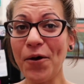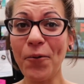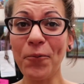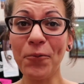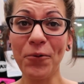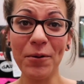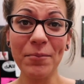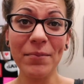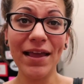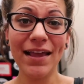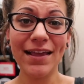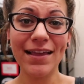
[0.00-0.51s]

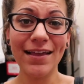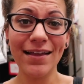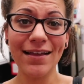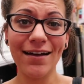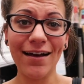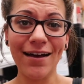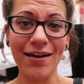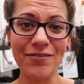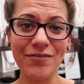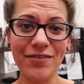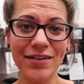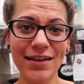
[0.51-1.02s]
We're making
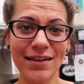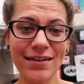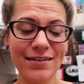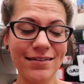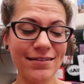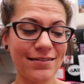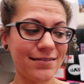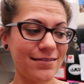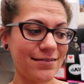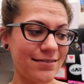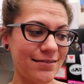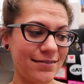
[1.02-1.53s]
coffee
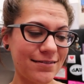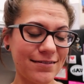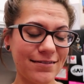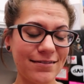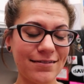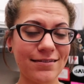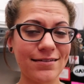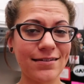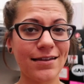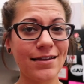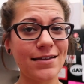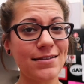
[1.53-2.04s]

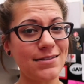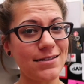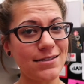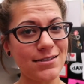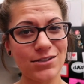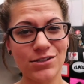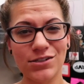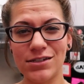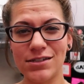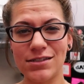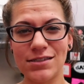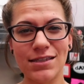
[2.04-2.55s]
because
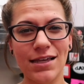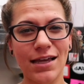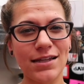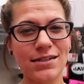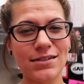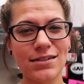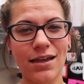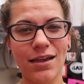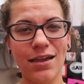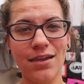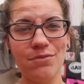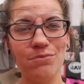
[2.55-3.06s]
it's just that
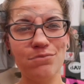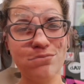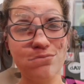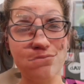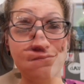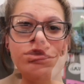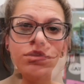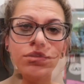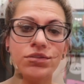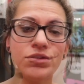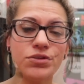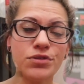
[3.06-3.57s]
time.
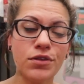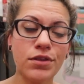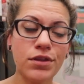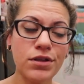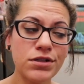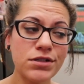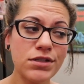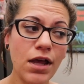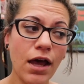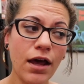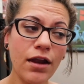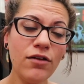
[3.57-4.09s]
So
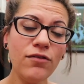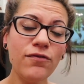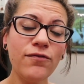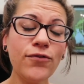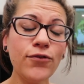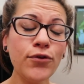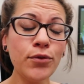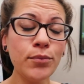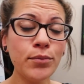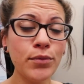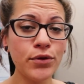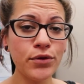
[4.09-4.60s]
there's not a
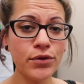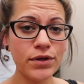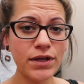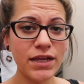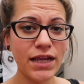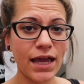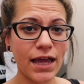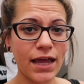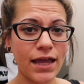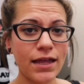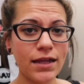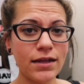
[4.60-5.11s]
full moon
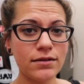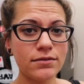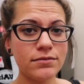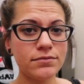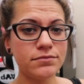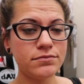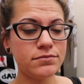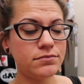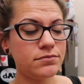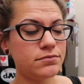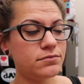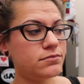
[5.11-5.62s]
yet,
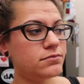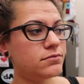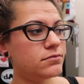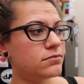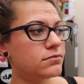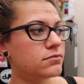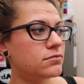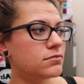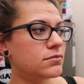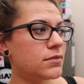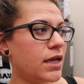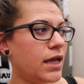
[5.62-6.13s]

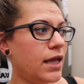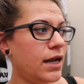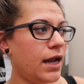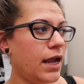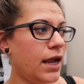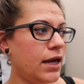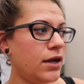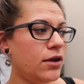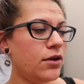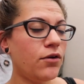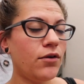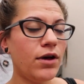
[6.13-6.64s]
and
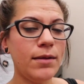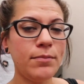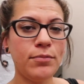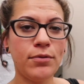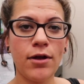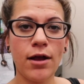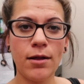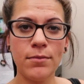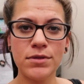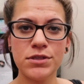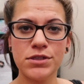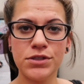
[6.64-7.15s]
I know I
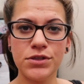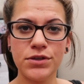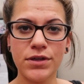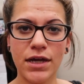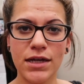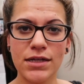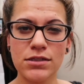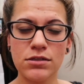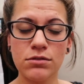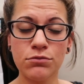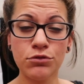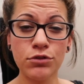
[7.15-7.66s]
promised you
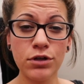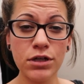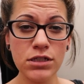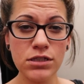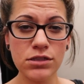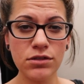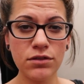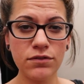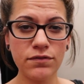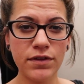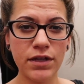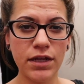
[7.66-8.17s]
guys some
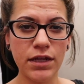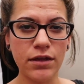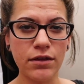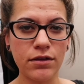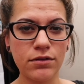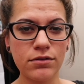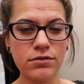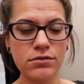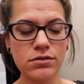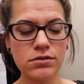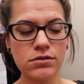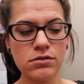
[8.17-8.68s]
crystal
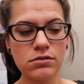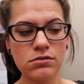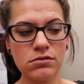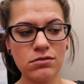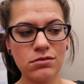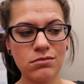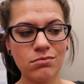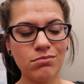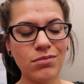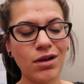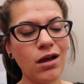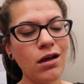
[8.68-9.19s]
videos,
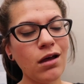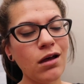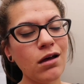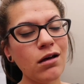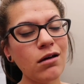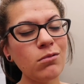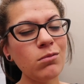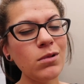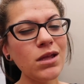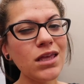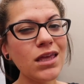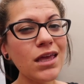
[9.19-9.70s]

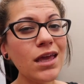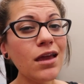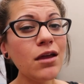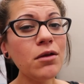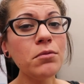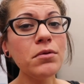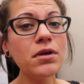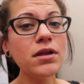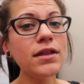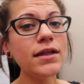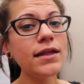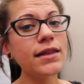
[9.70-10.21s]
but we can't
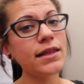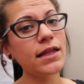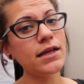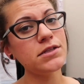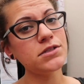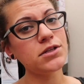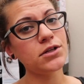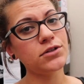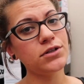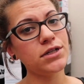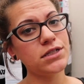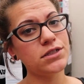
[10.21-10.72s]
really
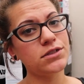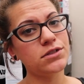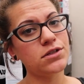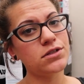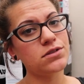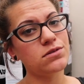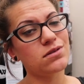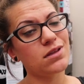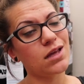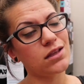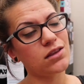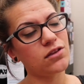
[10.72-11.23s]
cleanse our
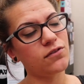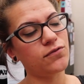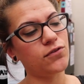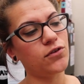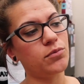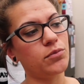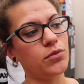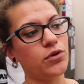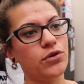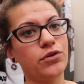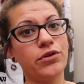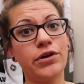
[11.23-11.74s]
crystals without the
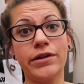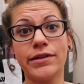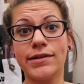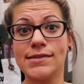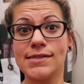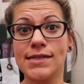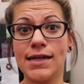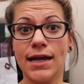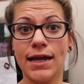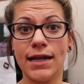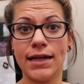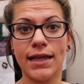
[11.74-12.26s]
full moon, or at
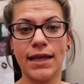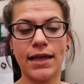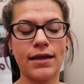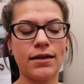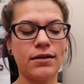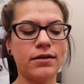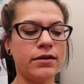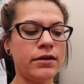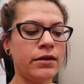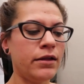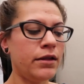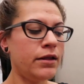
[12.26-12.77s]
least I can't.